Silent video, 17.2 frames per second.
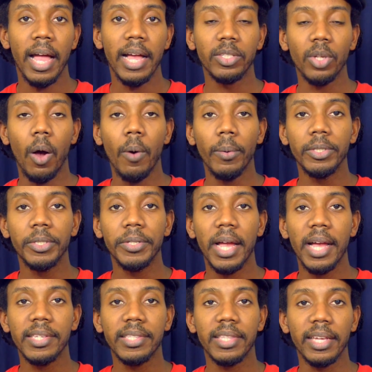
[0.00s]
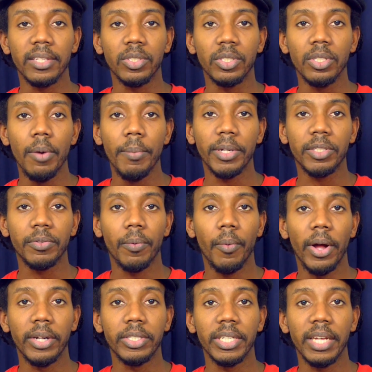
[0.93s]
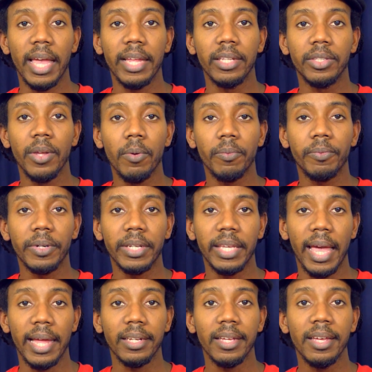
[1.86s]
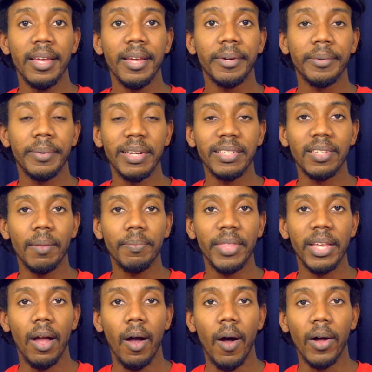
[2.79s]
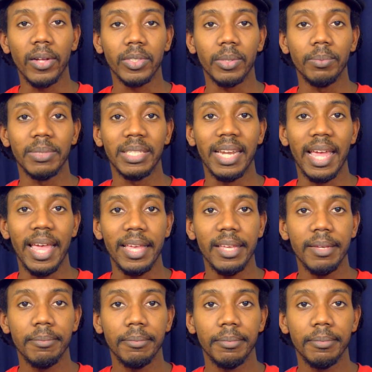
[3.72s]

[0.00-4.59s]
As always, you guys, thanks so much for watching, and don't forget, create something awesome today.